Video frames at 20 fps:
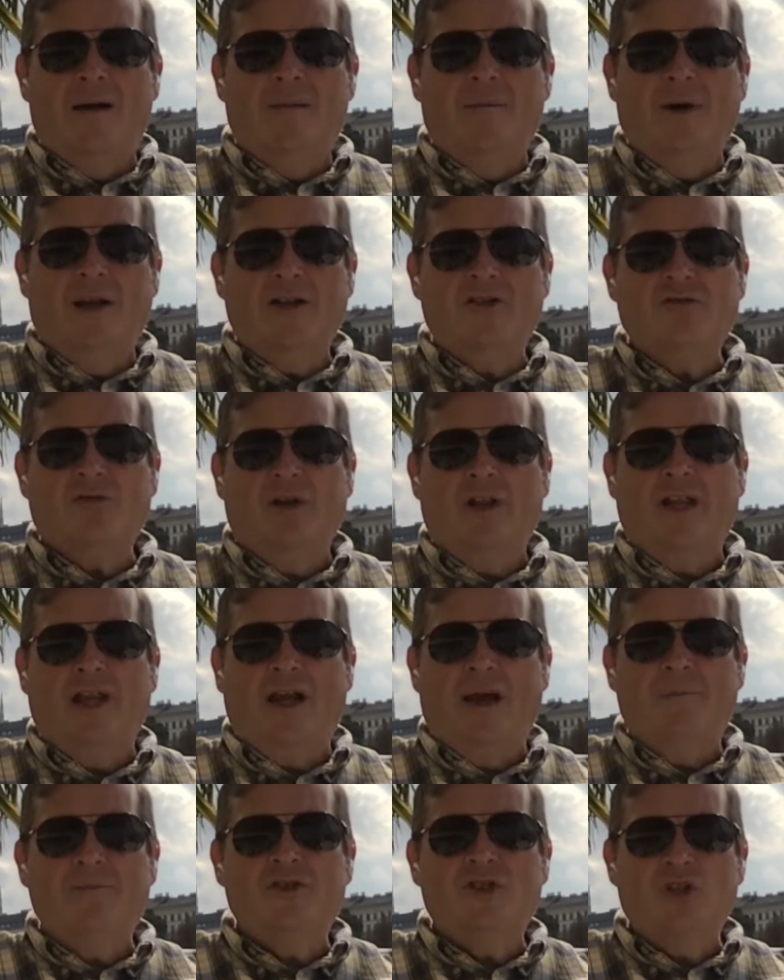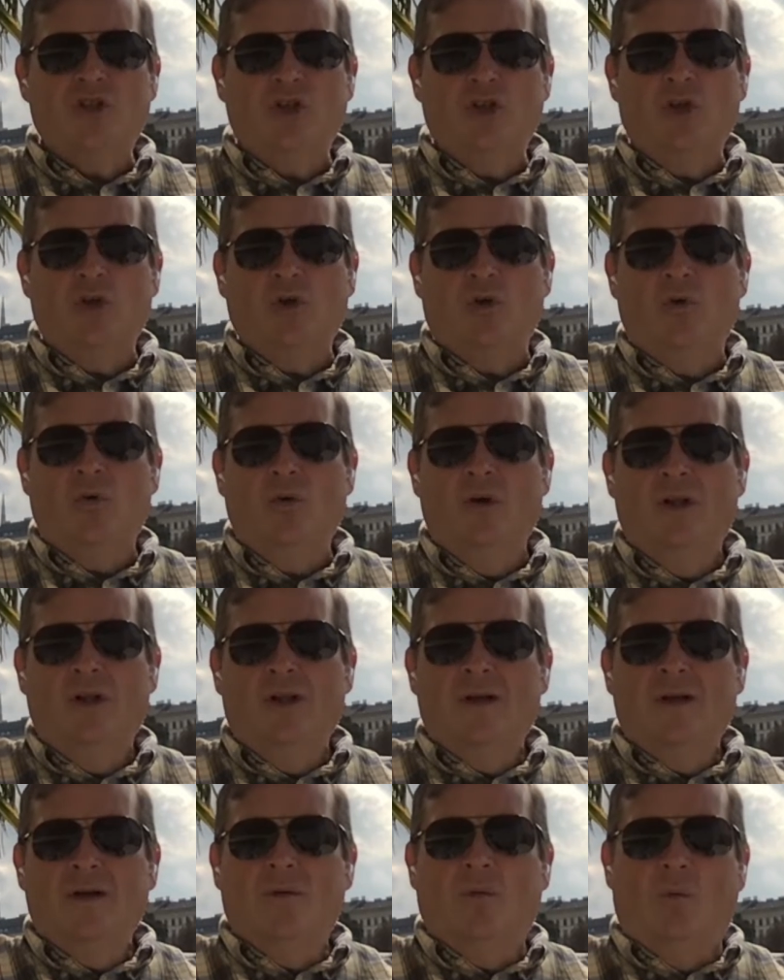but it's really up to you
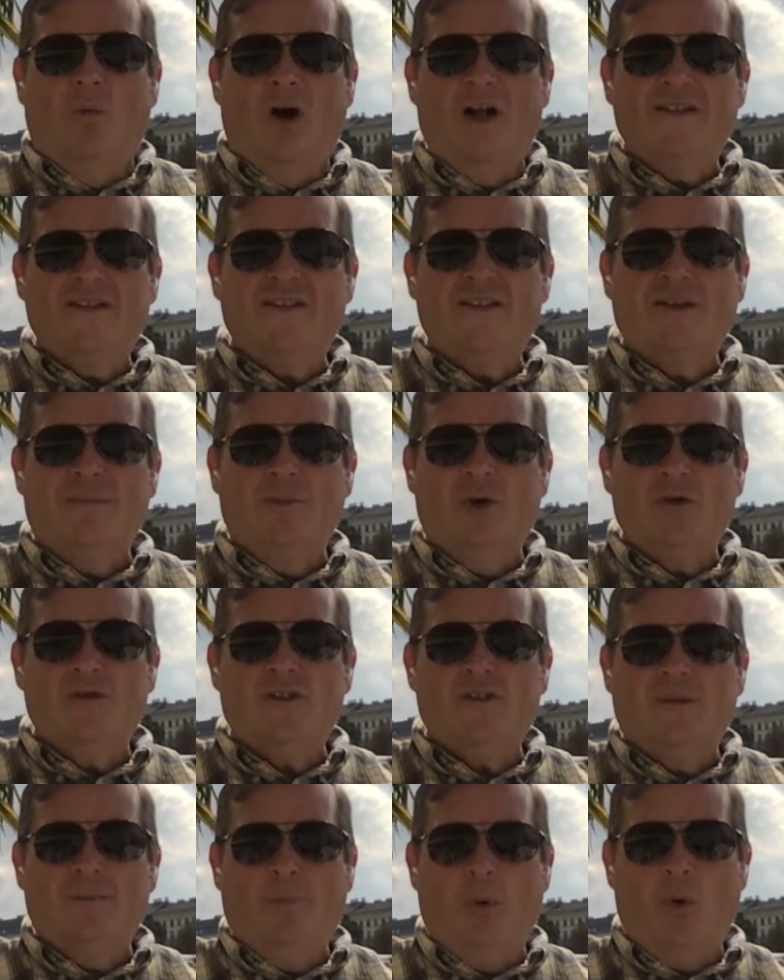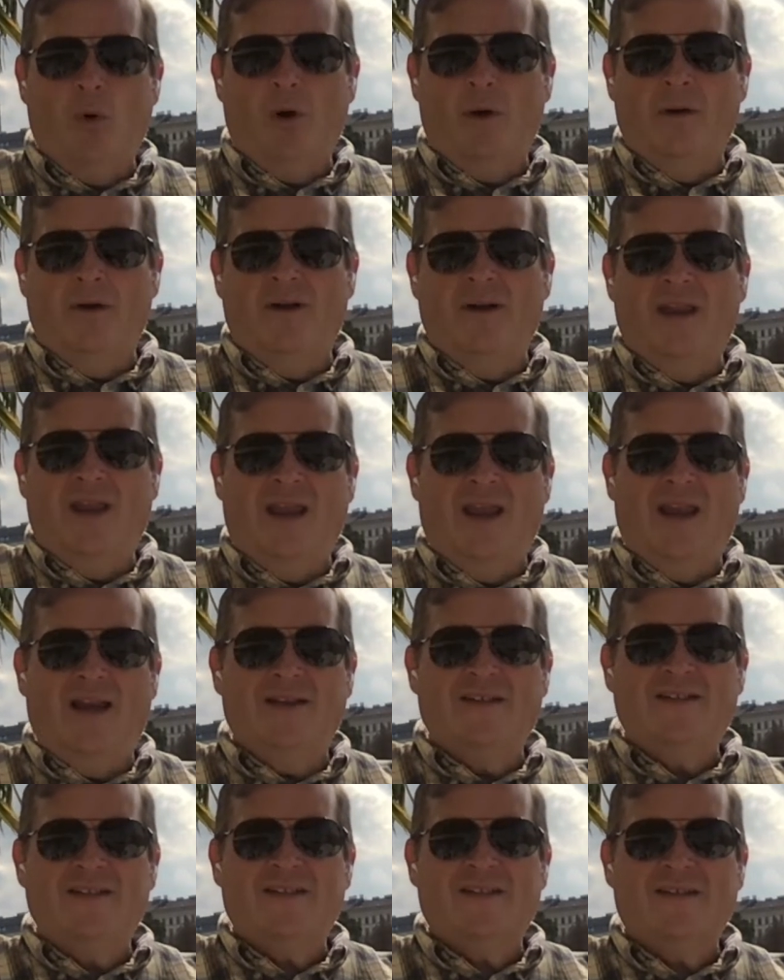what's the most important, and
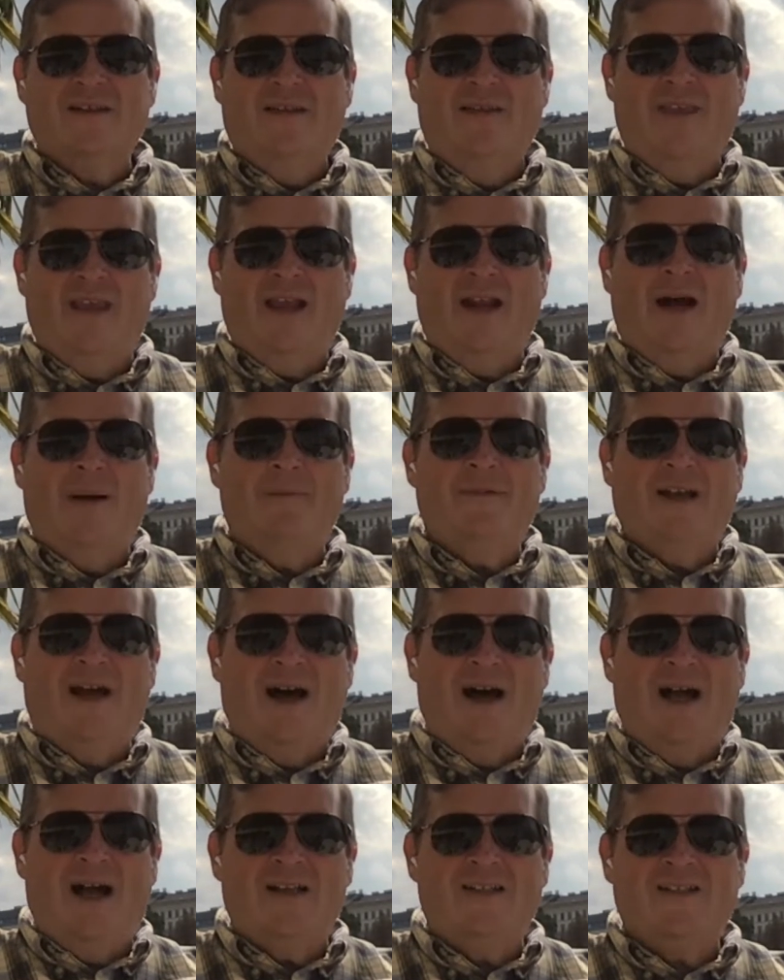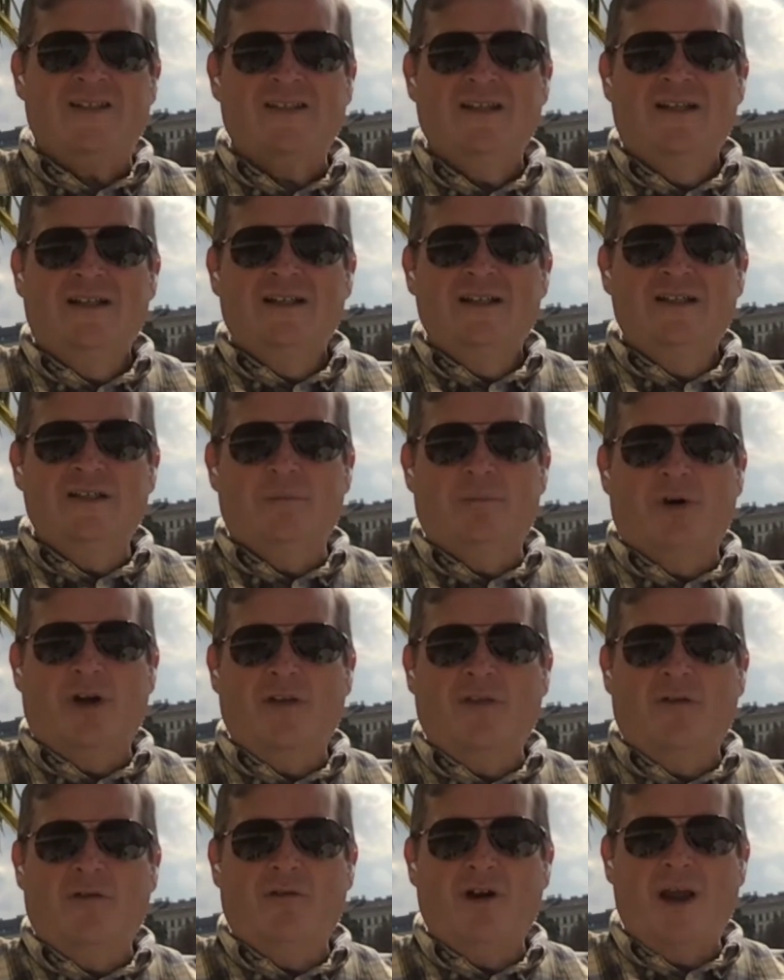it's then up to us to
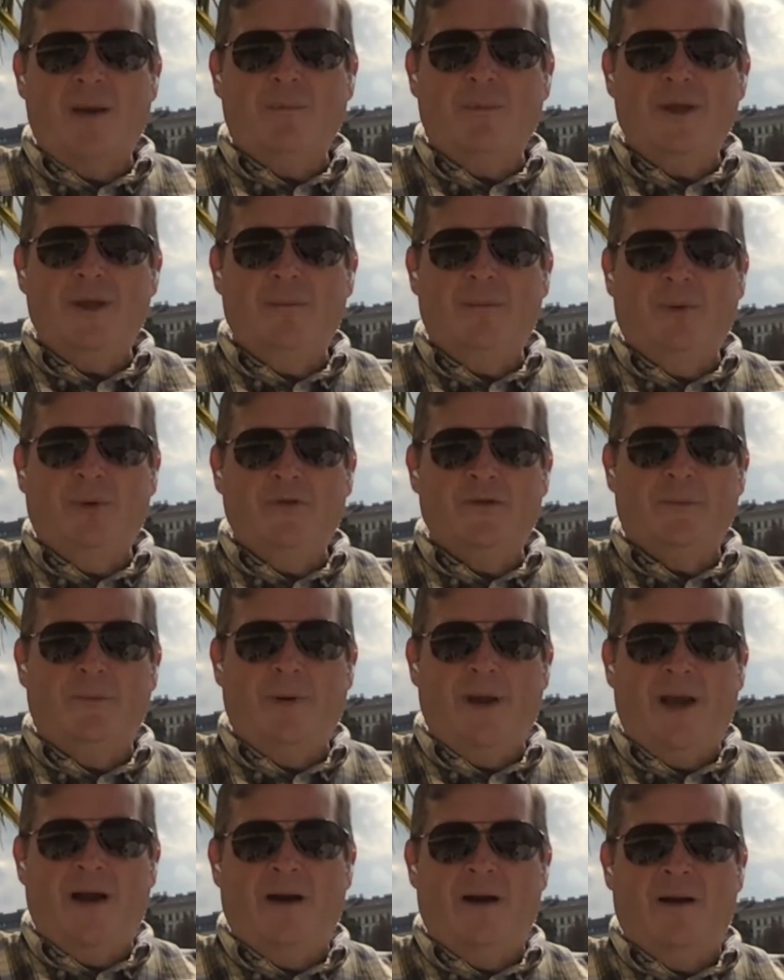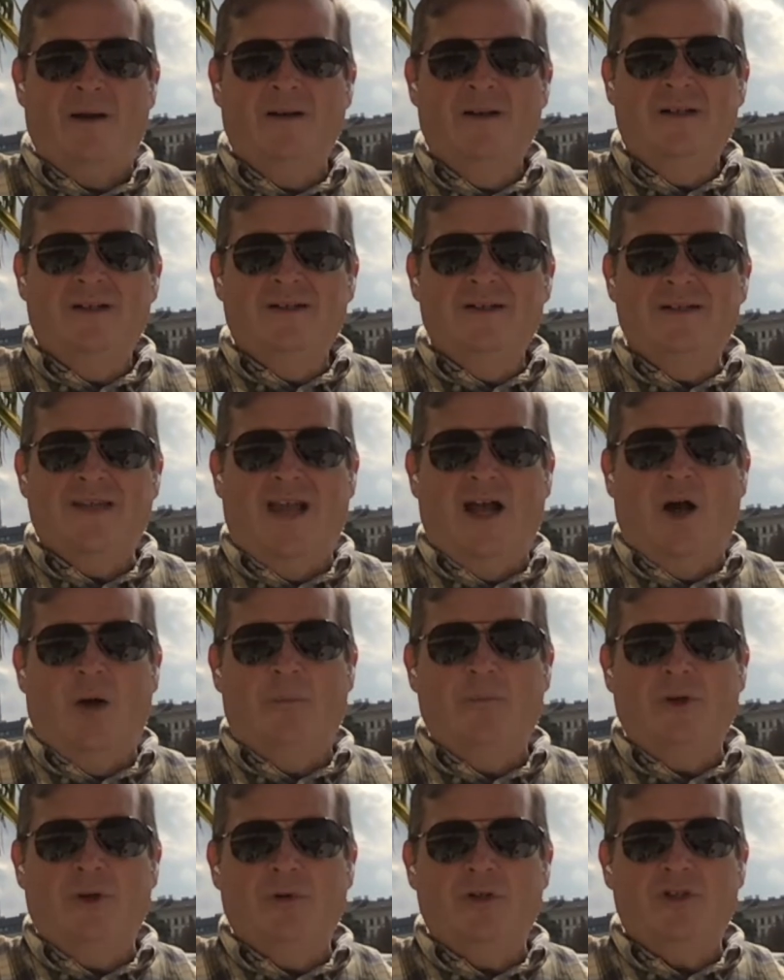bring the right people to bear to
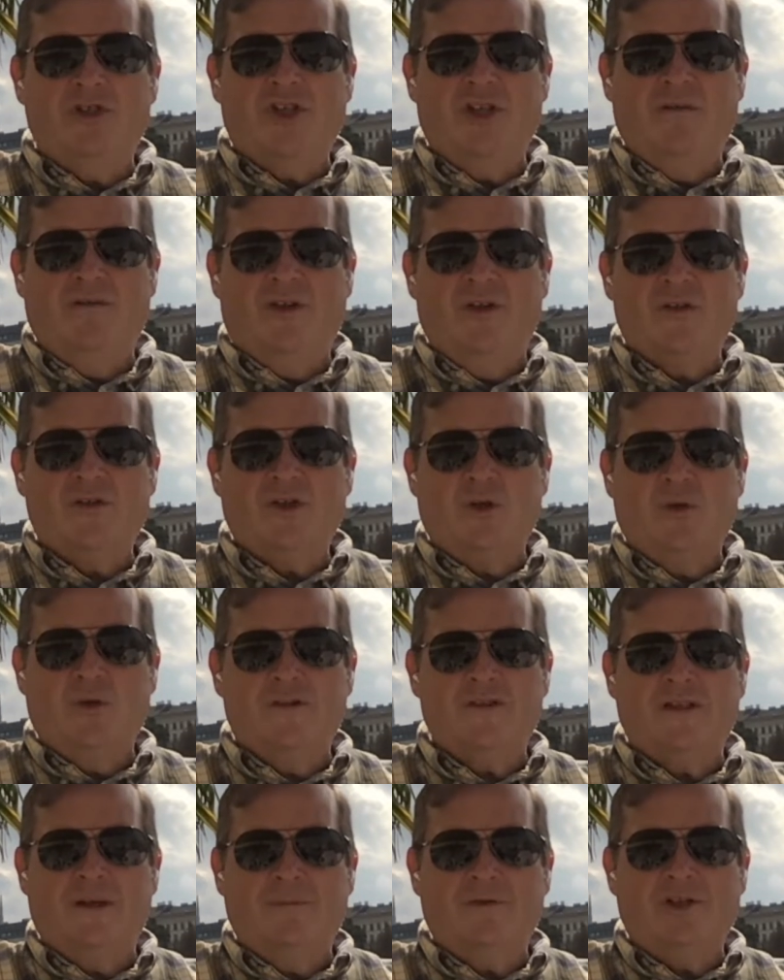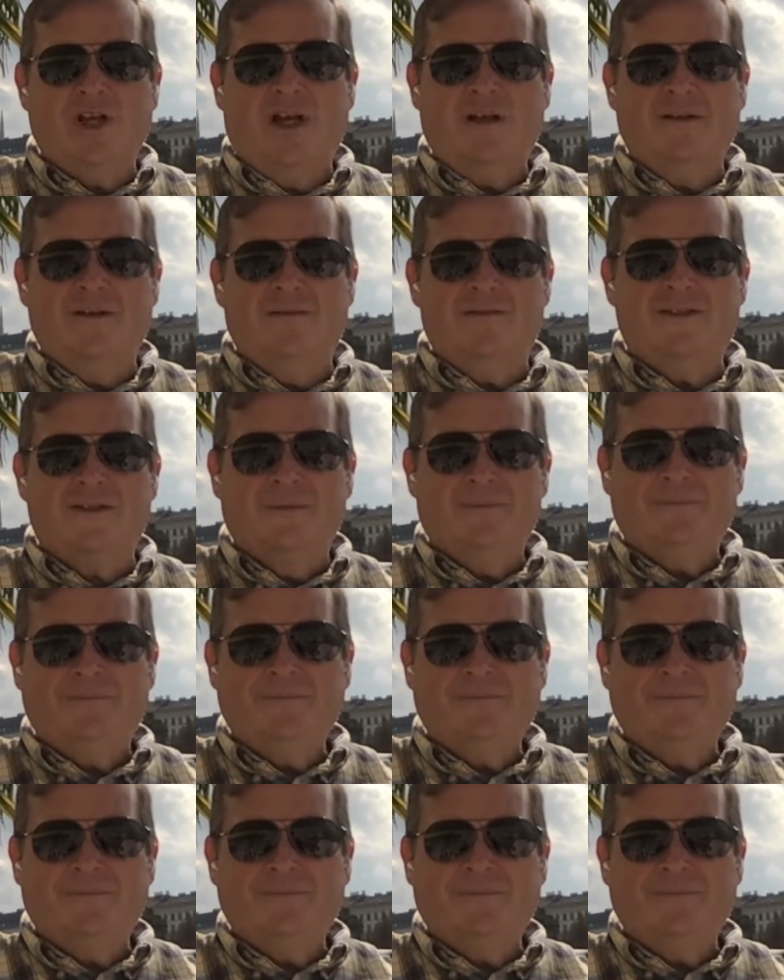help you achieve those goals and objectives.